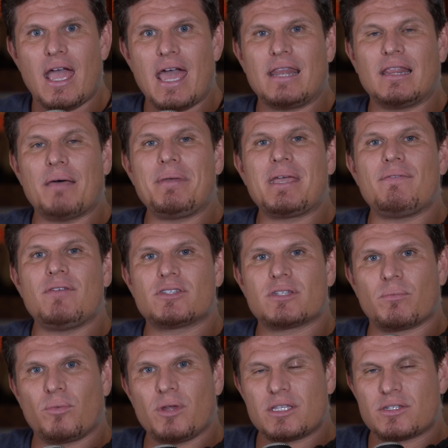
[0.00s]
And let me give you
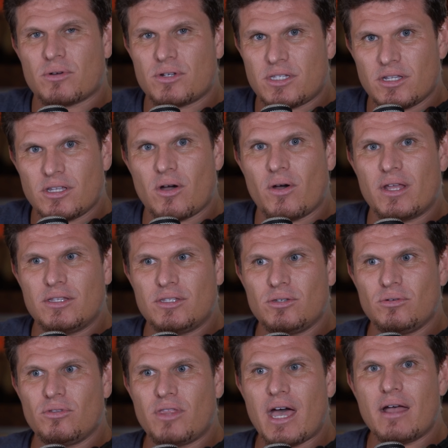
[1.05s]
some resources to go ahead and
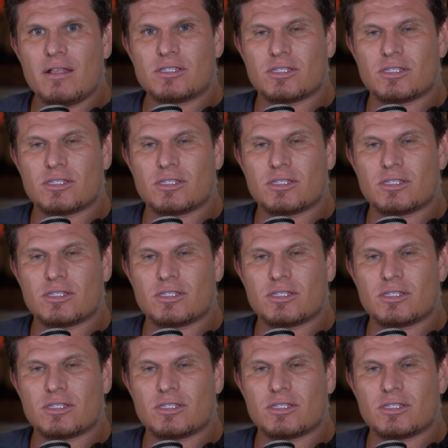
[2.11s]
do that.